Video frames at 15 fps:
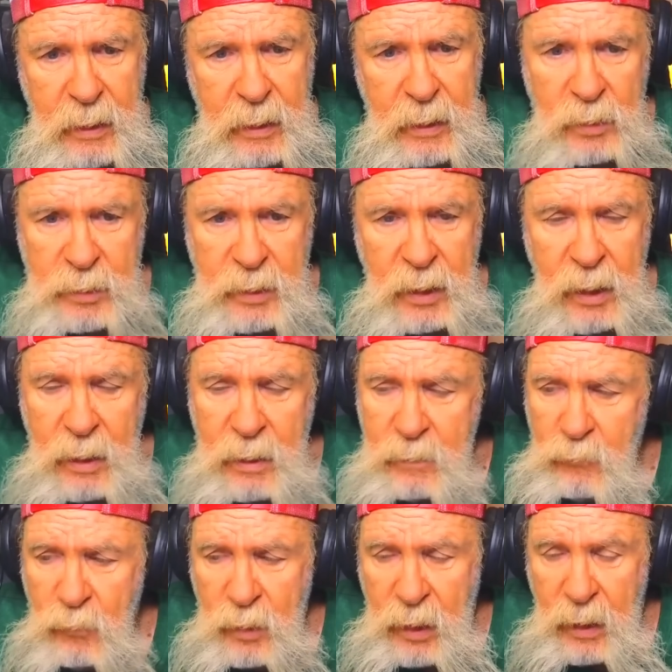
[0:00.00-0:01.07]
But
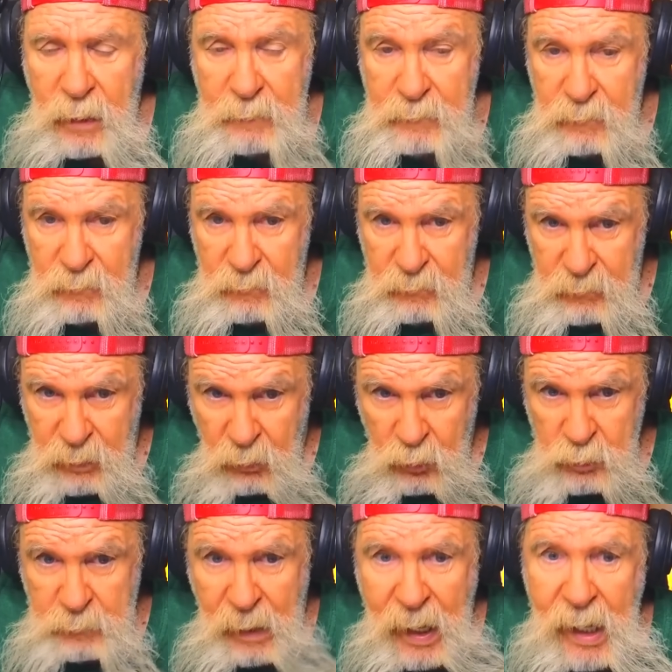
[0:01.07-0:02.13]
then when that goes
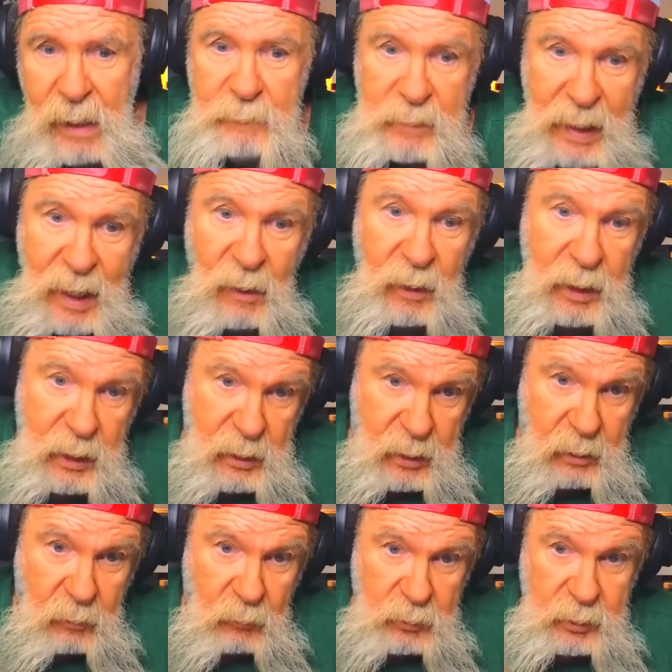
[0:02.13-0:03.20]
by him, now he
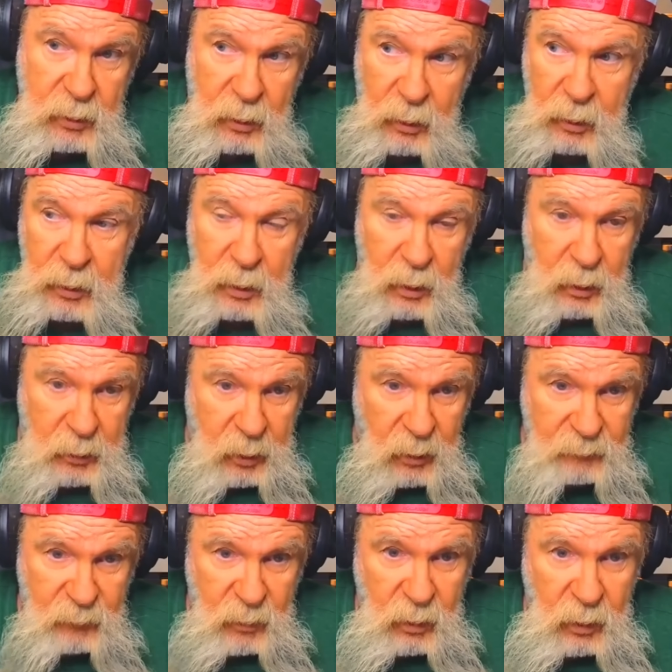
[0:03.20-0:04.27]
enters in
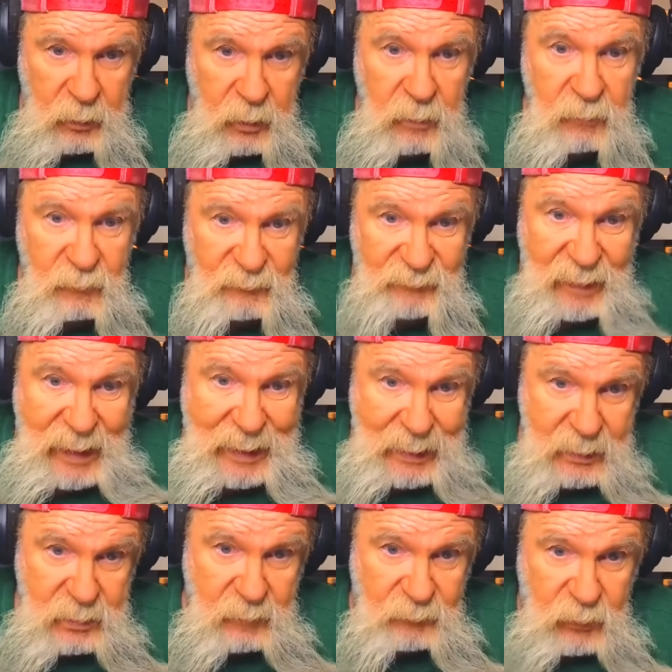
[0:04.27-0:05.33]
another
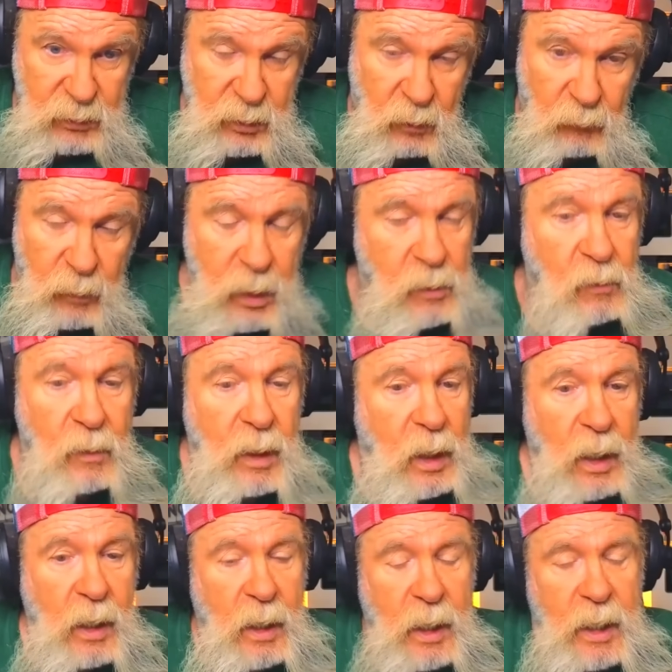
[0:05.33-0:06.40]
phase of his career,
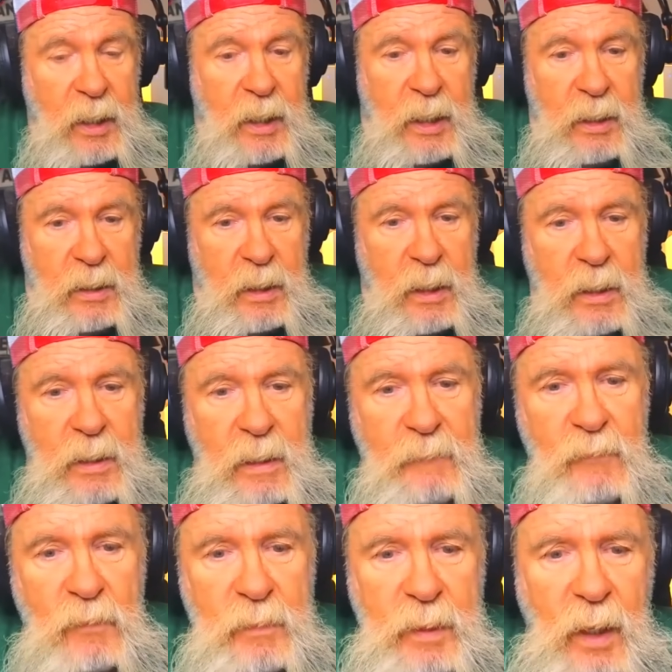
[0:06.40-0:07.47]
and he
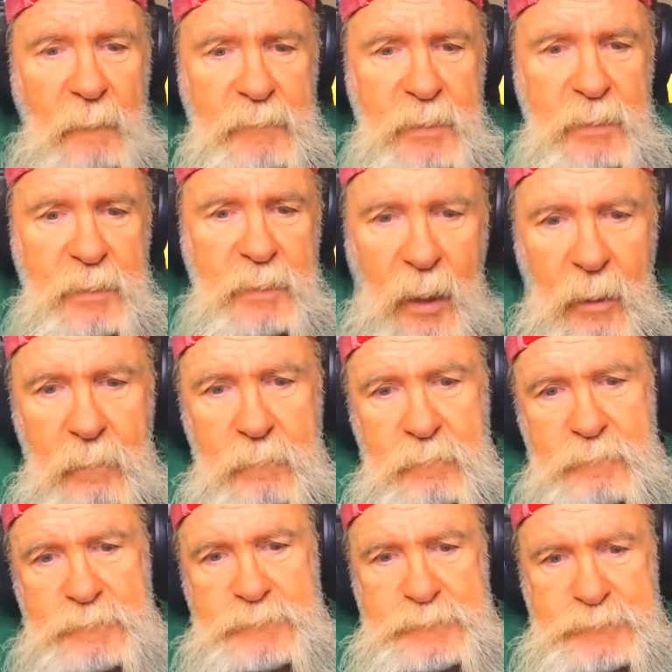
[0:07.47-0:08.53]
never adopted that.
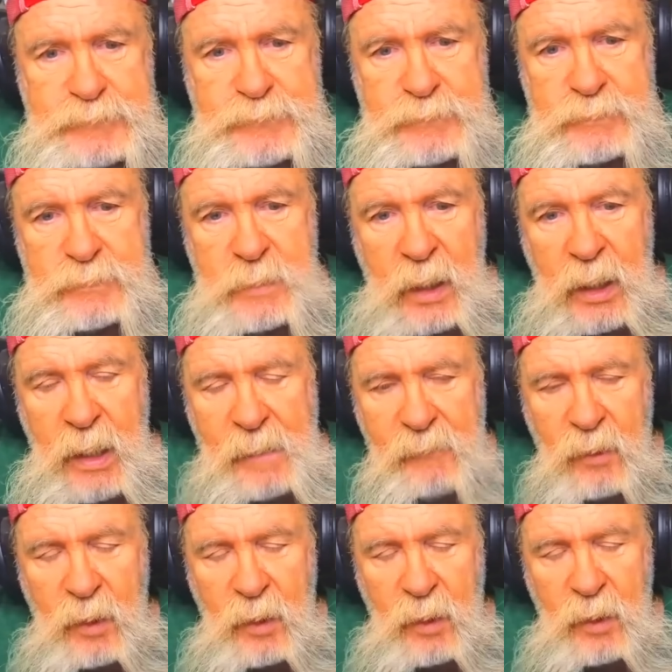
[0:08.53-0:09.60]
He never
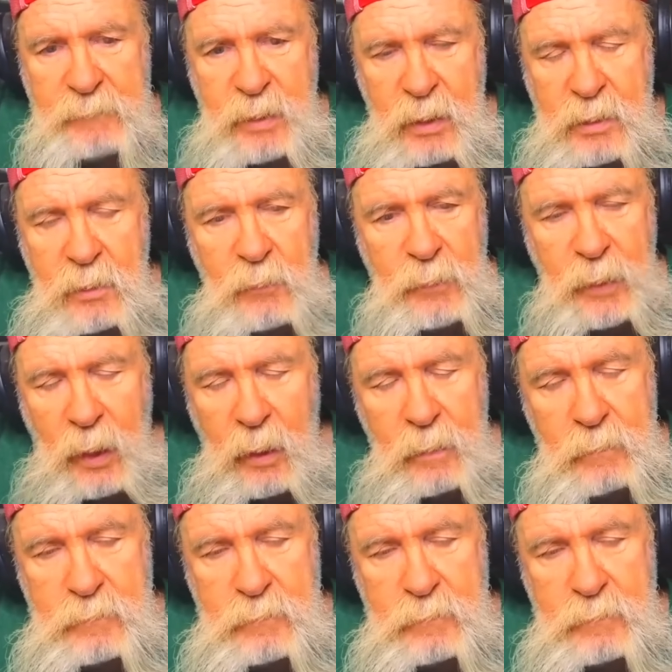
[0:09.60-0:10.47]
adapted to that.